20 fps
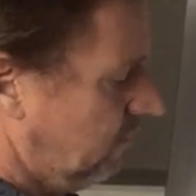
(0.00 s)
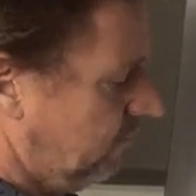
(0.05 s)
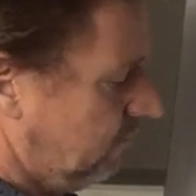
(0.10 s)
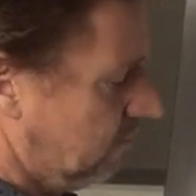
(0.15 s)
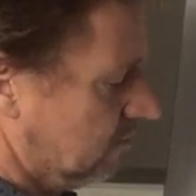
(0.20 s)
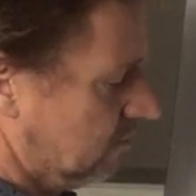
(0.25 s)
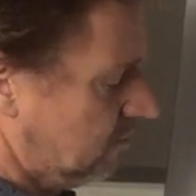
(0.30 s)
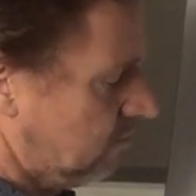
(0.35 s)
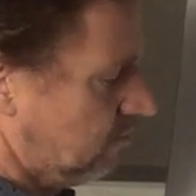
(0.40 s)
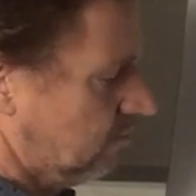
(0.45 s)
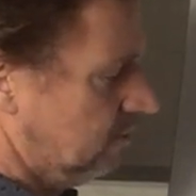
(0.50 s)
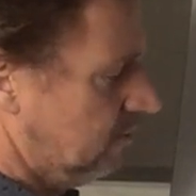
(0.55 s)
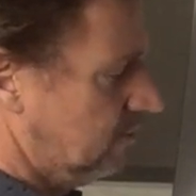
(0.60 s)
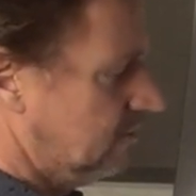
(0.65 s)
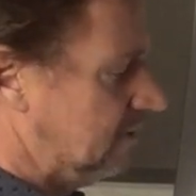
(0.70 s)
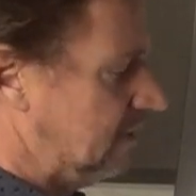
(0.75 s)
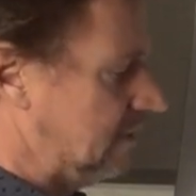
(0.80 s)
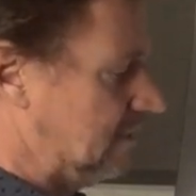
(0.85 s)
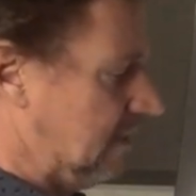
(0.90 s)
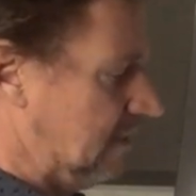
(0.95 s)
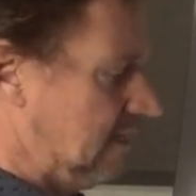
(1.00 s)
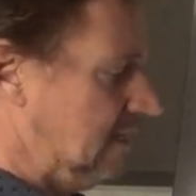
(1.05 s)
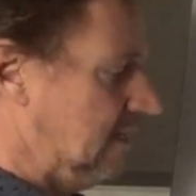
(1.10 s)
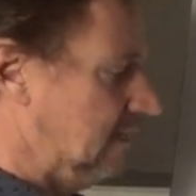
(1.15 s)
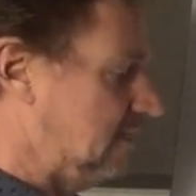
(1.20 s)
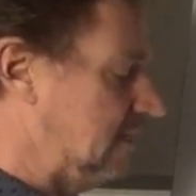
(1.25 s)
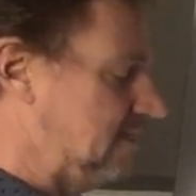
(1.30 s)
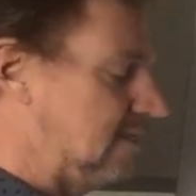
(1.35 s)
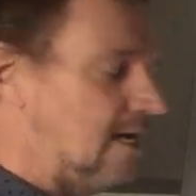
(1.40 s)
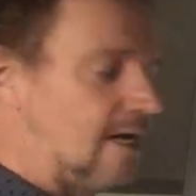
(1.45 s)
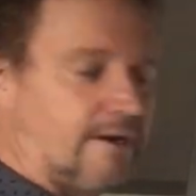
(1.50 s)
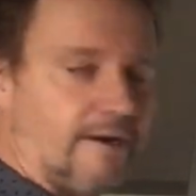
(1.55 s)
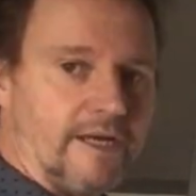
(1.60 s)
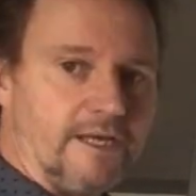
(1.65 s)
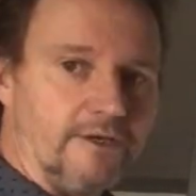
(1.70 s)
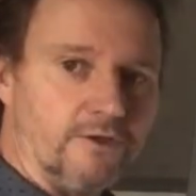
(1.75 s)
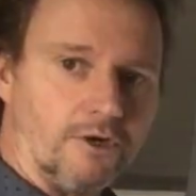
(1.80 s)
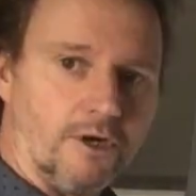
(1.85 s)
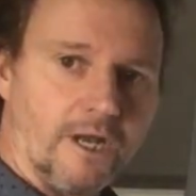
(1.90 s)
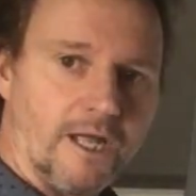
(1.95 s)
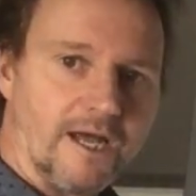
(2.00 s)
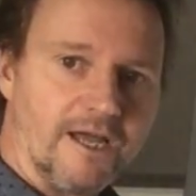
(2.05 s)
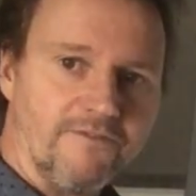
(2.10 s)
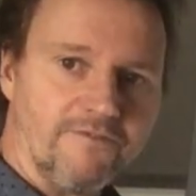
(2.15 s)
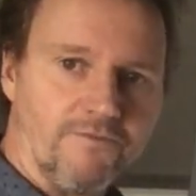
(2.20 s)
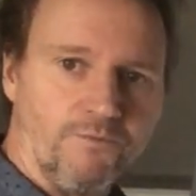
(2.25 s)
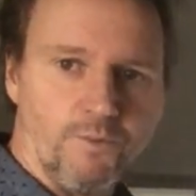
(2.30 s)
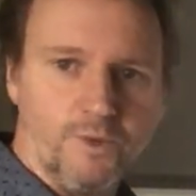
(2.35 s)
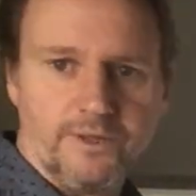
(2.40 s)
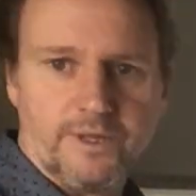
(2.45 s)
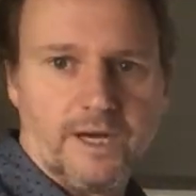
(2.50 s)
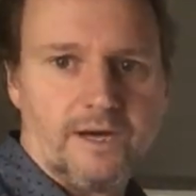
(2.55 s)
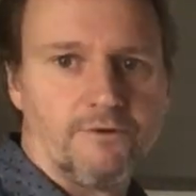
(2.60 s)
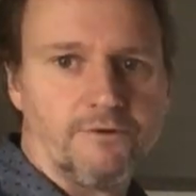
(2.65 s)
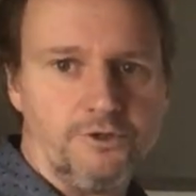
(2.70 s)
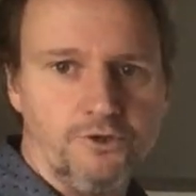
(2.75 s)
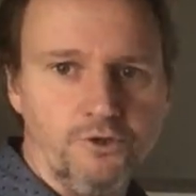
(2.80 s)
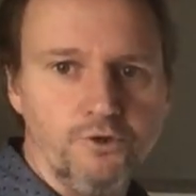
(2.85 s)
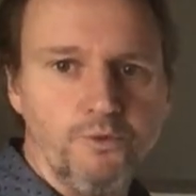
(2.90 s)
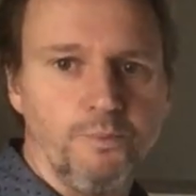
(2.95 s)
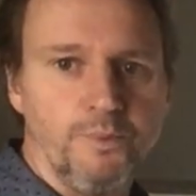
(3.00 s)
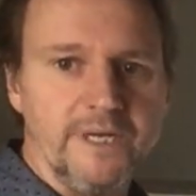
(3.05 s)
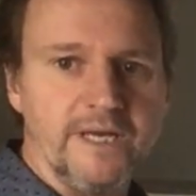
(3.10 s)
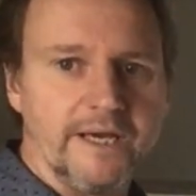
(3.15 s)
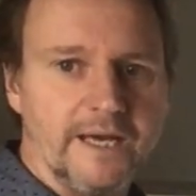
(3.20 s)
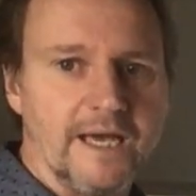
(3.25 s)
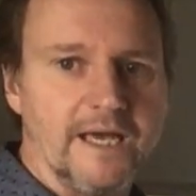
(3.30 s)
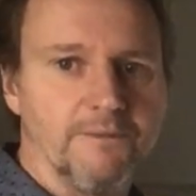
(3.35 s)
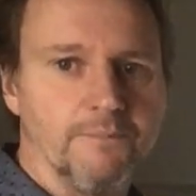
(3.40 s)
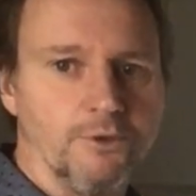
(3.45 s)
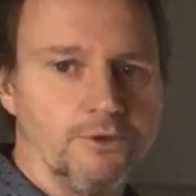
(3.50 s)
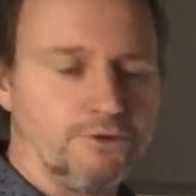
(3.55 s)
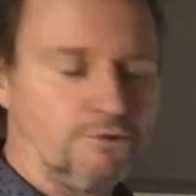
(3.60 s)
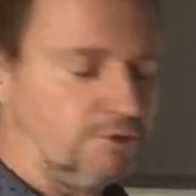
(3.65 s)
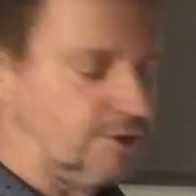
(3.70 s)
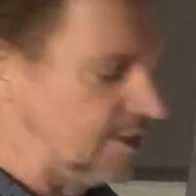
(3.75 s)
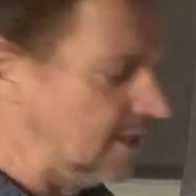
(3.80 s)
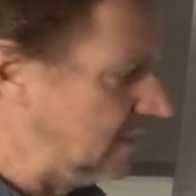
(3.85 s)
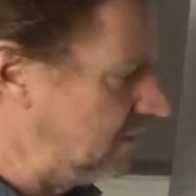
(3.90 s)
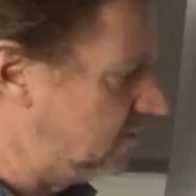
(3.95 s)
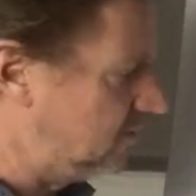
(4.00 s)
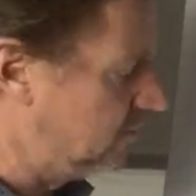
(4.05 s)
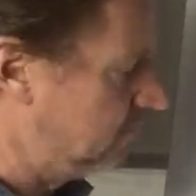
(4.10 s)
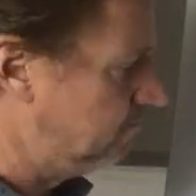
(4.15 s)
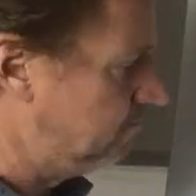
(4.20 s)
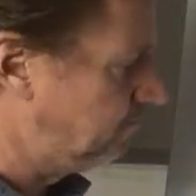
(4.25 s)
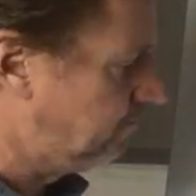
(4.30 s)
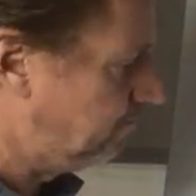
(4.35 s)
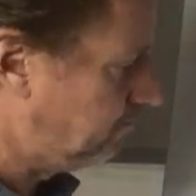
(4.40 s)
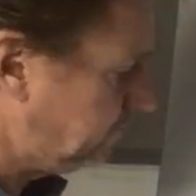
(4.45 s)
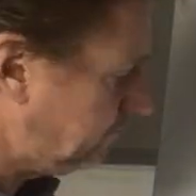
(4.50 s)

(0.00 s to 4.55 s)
of concern that are in your life without you being able to change them?